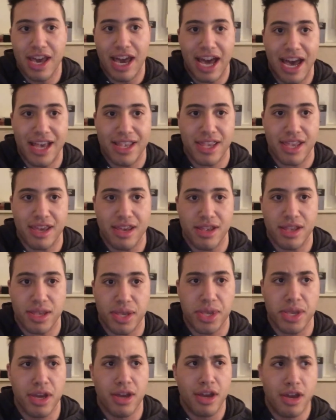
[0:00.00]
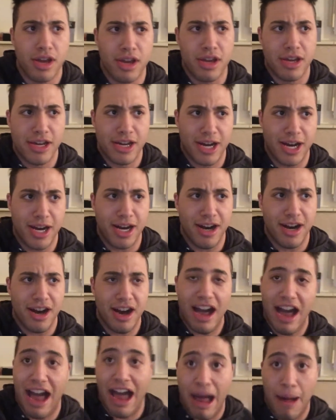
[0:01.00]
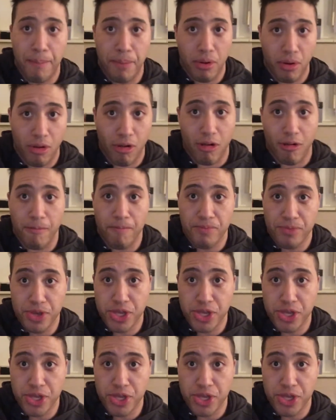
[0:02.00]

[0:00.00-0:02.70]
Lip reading: as is Apple.